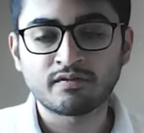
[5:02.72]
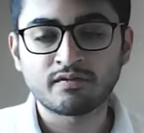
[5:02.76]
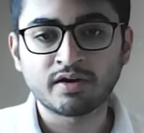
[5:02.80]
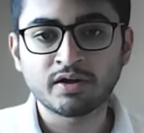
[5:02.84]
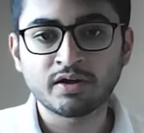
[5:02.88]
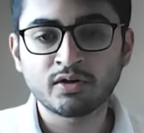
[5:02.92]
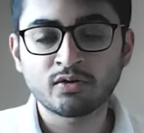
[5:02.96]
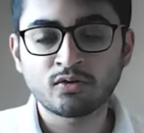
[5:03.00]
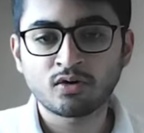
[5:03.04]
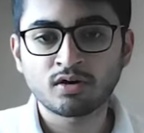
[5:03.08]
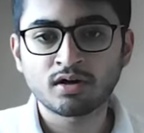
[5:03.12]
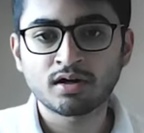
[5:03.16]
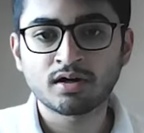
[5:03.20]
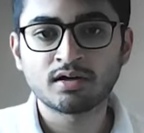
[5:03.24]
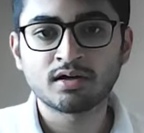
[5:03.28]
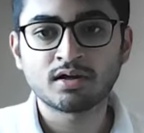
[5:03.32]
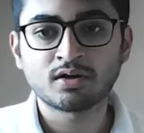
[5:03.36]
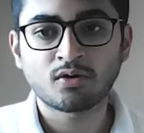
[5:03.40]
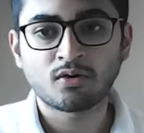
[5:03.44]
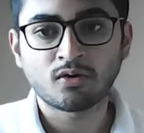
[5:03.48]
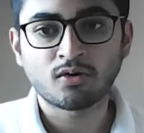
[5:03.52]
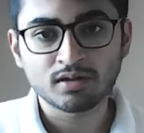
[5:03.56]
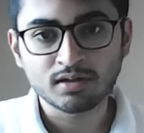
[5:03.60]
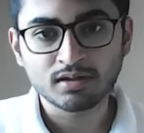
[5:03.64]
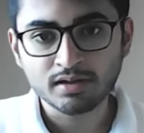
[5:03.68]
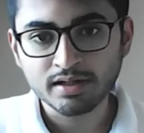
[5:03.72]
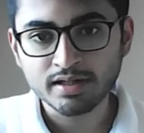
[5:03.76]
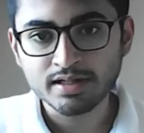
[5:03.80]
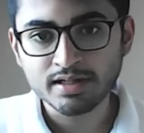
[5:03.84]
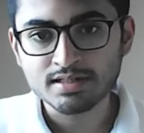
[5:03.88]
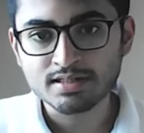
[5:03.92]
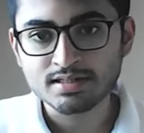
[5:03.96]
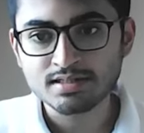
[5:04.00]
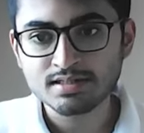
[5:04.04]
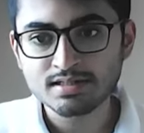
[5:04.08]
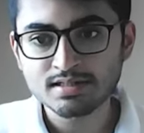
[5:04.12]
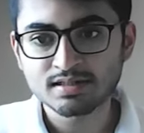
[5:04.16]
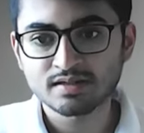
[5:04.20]
covering you all under all the
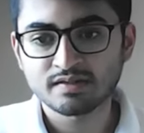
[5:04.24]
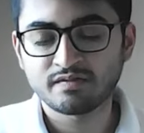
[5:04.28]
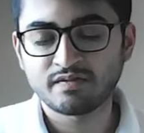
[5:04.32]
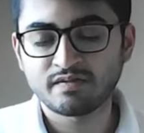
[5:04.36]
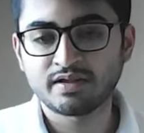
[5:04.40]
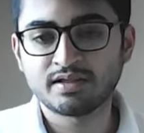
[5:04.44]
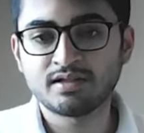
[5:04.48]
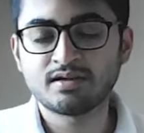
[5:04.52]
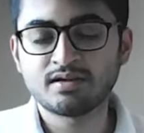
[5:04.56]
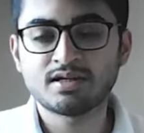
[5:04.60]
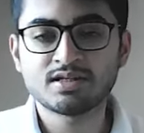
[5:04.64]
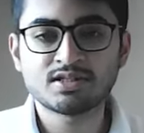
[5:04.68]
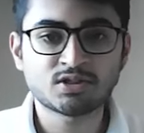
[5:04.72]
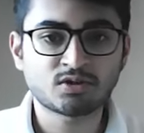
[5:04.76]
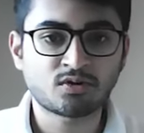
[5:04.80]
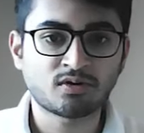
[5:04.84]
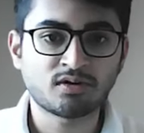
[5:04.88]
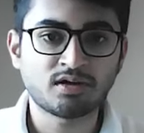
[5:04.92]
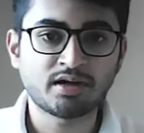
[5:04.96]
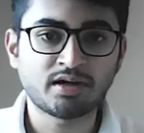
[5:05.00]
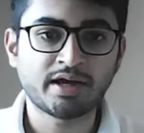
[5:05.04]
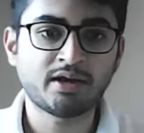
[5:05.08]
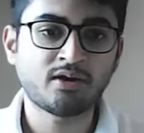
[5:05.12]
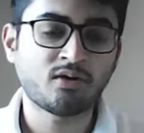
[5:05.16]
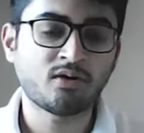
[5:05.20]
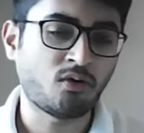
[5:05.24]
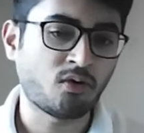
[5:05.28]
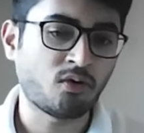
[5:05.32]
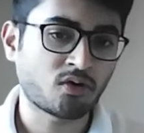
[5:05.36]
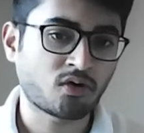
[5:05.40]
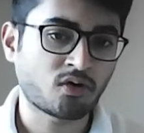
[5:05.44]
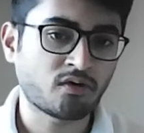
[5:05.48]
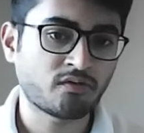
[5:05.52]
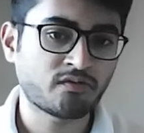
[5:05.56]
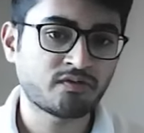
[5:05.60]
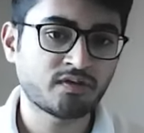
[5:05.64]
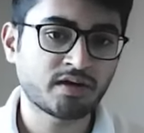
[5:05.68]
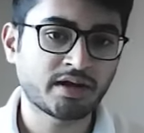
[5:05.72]
cases, whether it's online
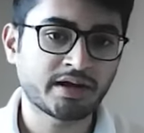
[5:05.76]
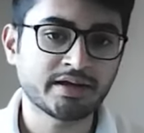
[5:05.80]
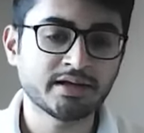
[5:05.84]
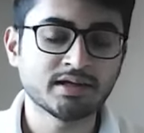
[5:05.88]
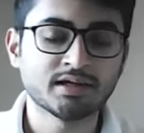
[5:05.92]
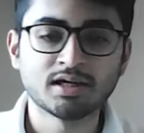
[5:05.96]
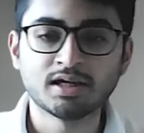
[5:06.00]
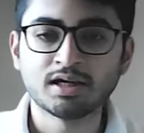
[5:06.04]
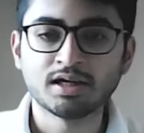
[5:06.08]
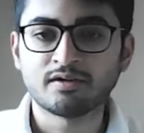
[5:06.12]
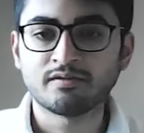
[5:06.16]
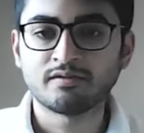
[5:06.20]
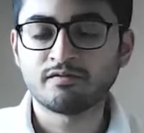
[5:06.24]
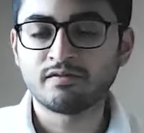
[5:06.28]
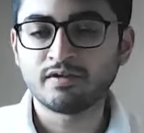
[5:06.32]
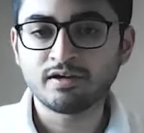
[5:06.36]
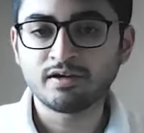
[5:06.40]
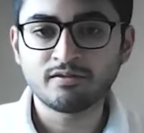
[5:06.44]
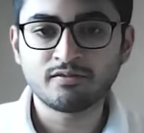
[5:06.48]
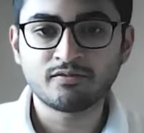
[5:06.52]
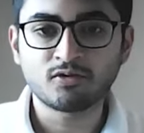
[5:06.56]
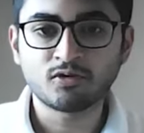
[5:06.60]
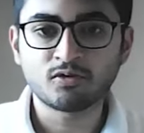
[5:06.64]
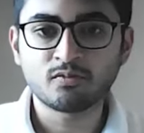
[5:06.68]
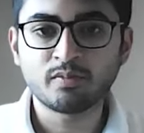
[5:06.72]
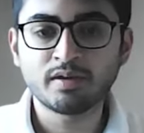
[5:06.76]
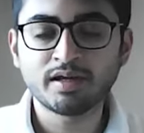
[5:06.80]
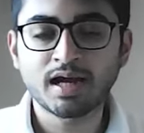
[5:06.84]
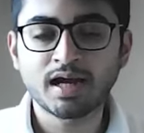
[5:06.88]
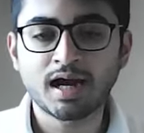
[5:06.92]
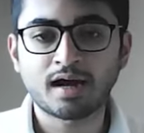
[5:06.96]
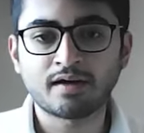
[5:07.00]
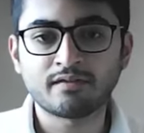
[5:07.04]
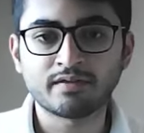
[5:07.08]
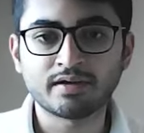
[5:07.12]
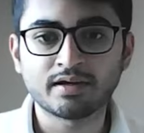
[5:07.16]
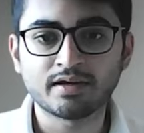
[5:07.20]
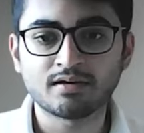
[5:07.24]
or offline. We would be
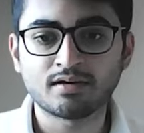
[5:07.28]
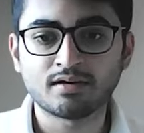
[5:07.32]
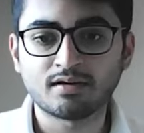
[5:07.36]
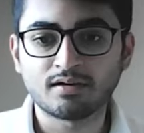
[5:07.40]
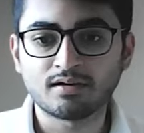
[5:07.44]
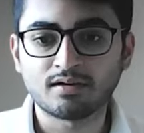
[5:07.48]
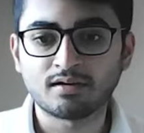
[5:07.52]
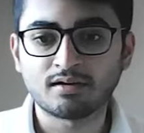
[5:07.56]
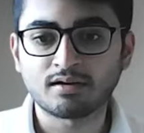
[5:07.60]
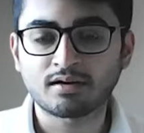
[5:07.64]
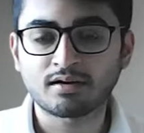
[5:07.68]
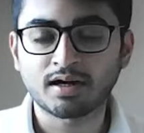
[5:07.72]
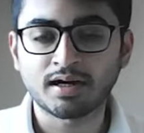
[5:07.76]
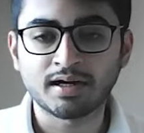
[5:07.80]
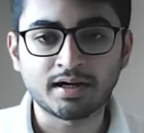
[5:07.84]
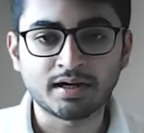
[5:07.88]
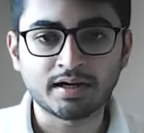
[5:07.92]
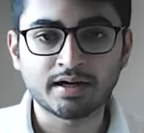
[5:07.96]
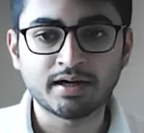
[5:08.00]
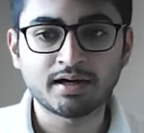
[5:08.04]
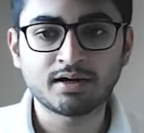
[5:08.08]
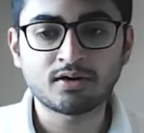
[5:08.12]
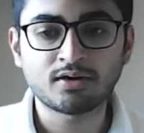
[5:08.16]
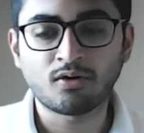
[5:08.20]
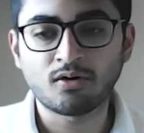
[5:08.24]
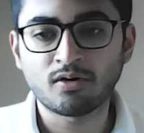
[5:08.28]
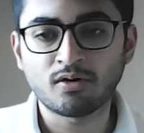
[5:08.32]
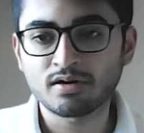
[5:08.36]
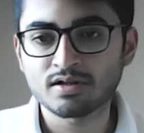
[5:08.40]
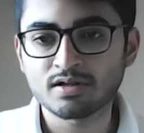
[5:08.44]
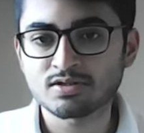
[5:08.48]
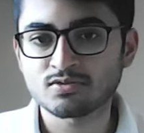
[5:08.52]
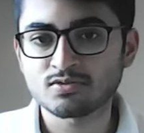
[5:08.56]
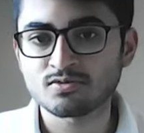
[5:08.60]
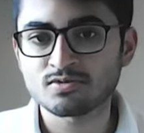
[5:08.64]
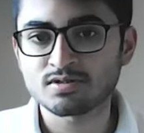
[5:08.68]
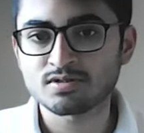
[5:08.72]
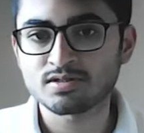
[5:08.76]
having content or
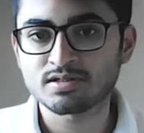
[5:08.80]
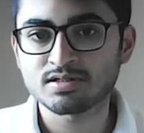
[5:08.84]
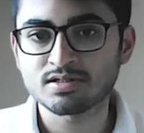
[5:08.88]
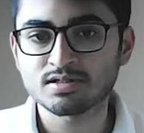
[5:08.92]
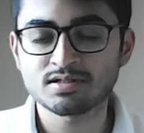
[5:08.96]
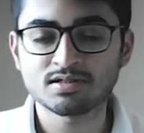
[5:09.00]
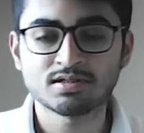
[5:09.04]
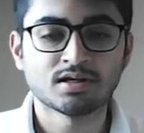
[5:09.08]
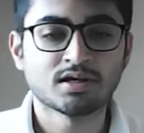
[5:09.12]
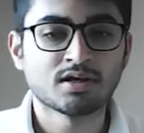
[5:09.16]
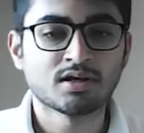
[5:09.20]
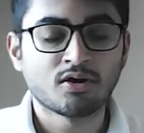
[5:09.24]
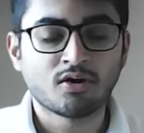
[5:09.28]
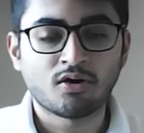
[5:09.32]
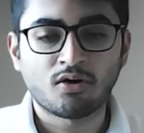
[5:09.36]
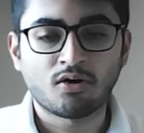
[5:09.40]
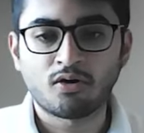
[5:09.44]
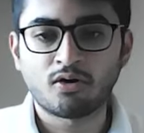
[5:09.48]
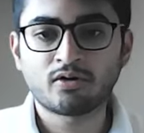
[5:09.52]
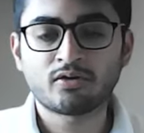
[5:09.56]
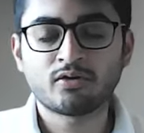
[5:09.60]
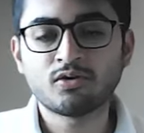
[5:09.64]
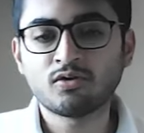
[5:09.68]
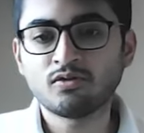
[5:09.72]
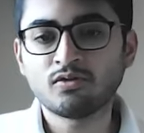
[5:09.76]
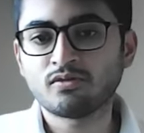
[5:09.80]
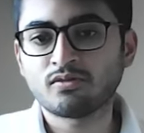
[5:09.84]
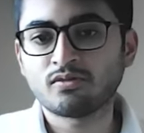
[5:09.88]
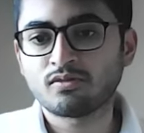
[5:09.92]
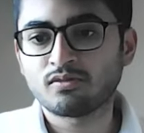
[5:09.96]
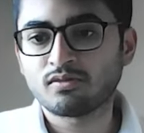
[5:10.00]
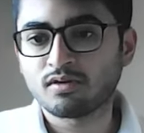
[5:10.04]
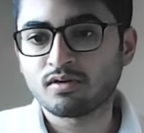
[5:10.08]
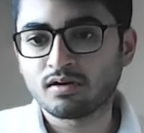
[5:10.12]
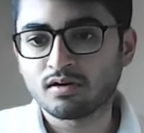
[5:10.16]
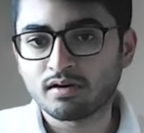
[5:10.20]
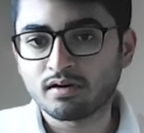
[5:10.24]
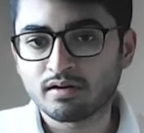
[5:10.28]
resources, or
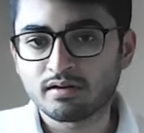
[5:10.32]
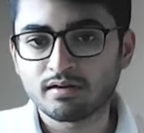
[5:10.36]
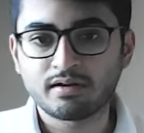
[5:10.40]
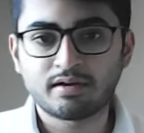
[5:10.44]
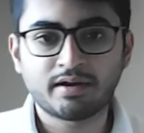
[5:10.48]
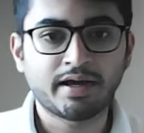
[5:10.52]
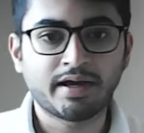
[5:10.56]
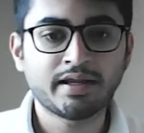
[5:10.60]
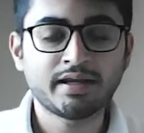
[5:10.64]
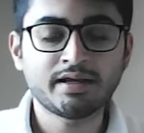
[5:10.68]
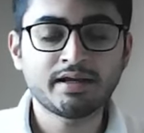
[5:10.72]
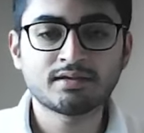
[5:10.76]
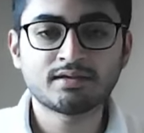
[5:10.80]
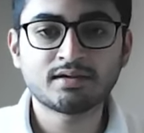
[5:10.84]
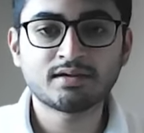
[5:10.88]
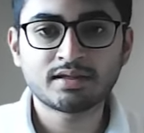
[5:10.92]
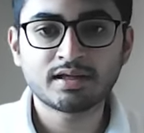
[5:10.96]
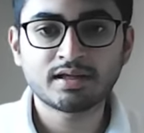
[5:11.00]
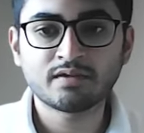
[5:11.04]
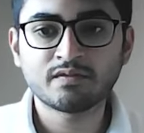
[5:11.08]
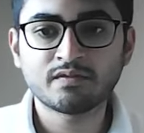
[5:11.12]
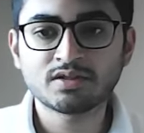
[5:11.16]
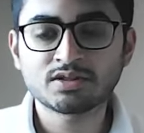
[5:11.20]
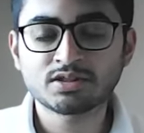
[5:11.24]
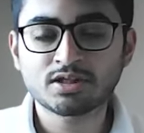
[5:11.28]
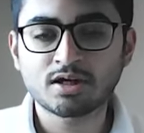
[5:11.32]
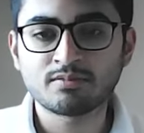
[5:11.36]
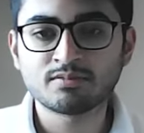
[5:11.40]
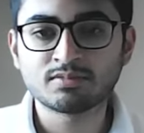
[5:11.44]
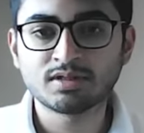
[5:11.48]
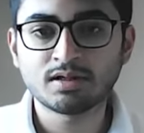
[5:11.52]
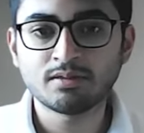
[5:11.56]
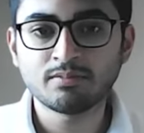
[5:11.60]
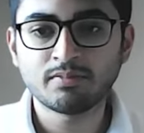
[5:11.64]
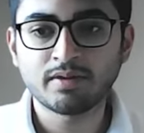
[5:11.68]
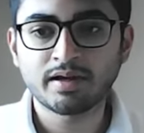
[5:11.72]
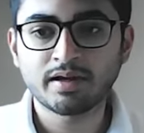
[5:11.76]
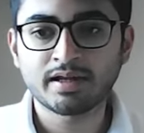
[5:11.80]
any other thing which
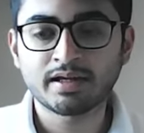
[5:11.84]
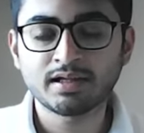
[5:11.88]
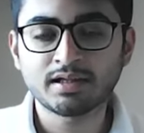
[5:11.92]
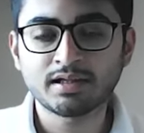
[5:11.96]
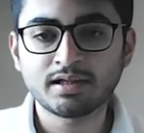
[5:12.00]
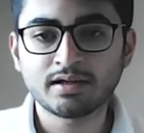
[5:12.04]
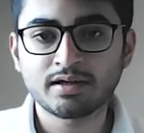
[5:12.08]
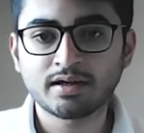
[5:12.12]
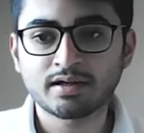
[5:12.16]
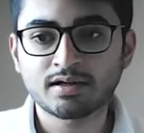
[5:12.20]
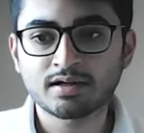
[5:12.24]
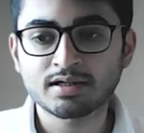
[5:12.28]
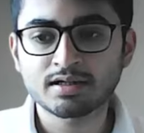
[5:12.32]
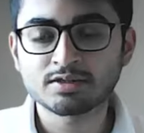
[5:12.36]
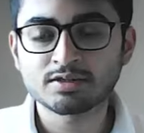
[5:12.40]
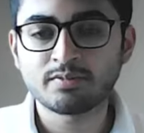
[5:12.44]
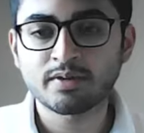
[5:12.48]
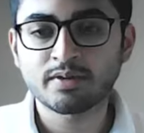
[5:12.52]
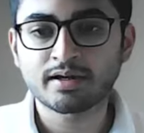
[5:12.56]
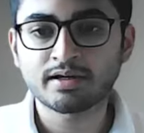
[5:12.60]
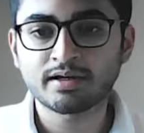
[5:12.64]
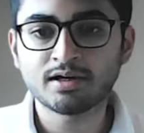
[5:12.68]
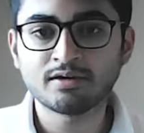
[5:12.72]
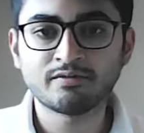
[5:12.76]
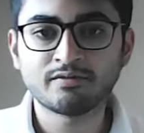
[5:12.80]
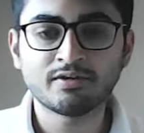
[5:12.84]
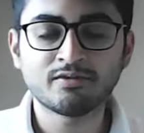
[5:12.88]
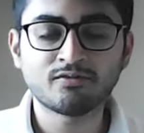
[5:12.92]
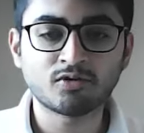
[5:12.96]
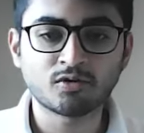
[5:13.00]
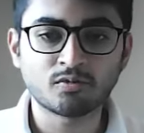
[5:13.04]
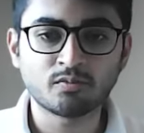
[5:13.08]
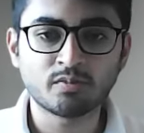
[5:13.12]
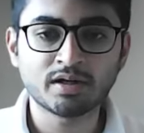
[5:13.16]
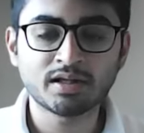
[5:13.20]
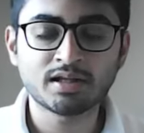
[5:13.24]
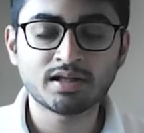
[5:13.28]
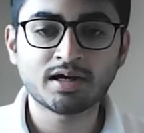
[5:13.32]
comes up, anything unexpected. We
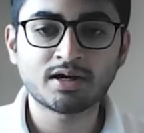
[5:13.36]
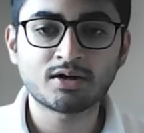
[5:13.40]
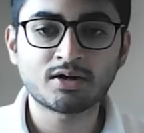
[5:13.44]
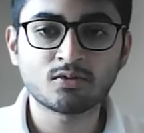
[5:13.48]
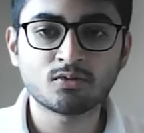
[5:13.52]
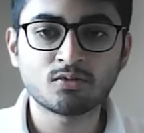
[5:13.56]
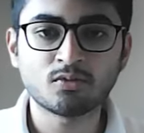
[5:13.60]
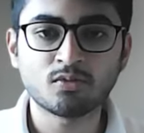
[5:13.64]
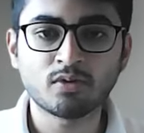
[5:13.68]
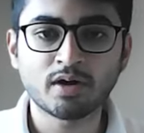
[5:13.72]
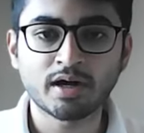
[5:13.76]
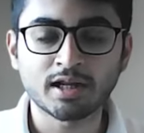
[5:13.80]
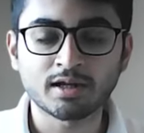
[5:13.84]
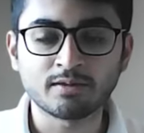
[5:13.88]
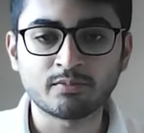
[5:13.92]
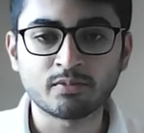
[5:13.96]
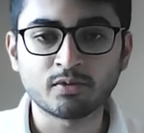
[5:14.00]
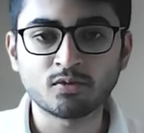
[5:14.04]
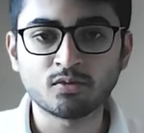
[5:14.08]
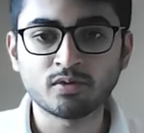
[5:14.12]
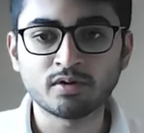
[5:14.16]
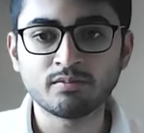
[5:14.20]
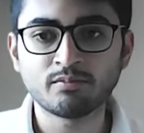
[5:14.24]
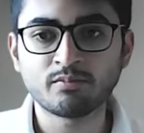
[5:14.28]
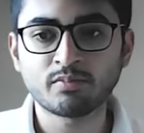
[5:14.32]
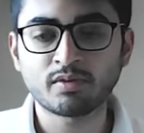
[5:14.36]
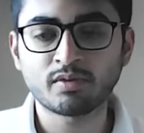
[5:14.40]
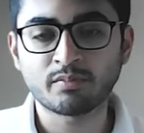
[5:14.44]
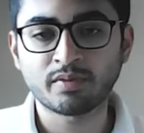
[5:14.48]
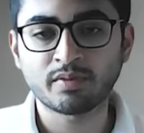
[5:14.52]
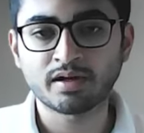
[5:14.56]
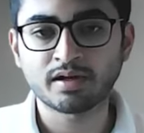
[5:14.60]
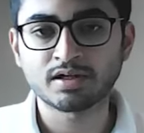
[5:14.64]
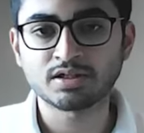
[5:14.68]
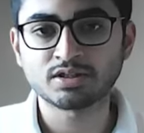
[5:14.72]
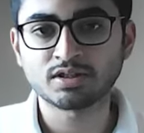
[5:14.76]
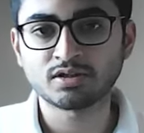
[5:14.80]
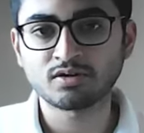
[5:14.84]
would be there to help you in
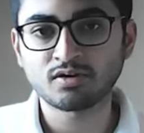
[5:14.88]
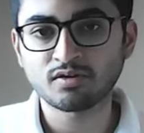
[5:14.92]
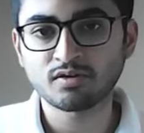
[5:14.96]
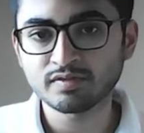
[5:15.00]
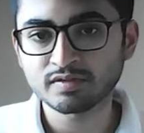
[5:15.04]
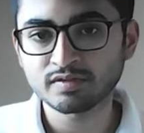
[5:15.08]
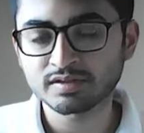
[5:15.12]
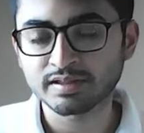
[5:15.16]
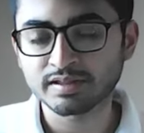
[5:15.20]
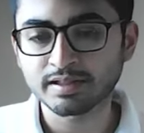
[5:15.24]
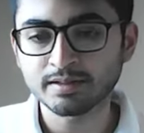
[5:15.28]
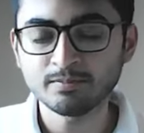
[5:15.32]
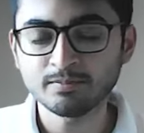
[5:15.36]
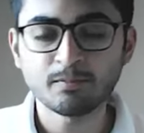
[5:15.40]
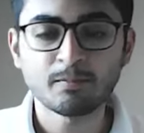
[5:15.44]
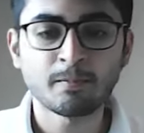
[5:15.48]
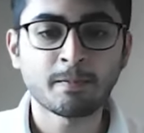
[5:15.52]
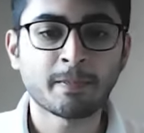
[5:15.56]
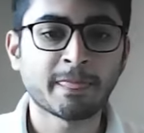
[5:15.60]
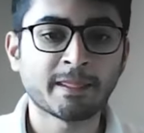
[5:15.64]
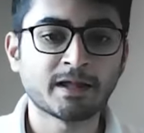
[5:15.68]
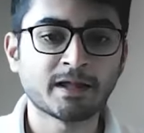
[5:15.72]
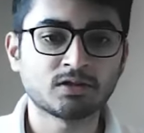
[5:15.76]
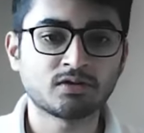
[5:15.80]
preparation of same.